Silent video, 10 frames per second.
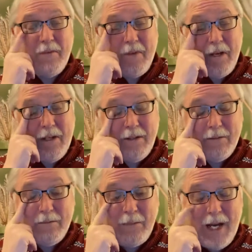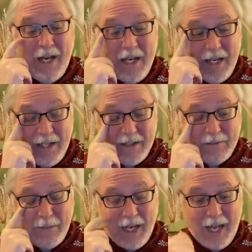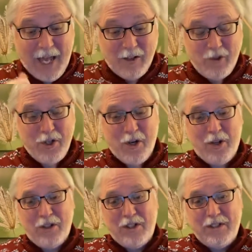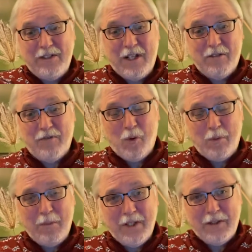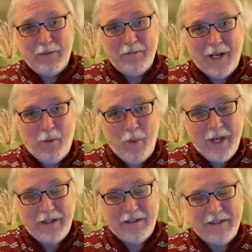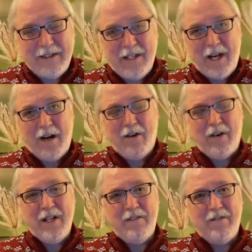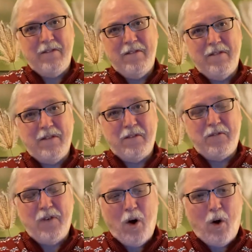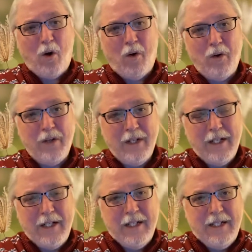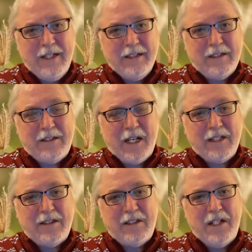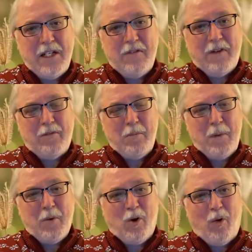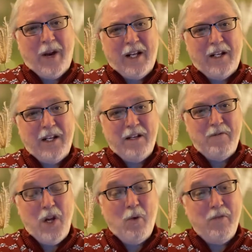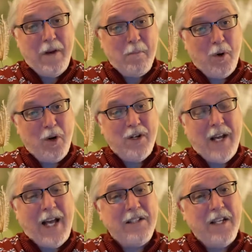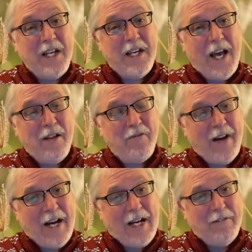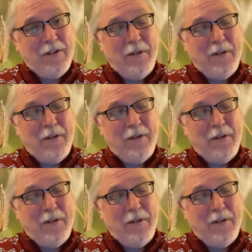my last church there at Fort Mill. I went there in the fall, the second Sunday, if I remember correctly, of November 1995.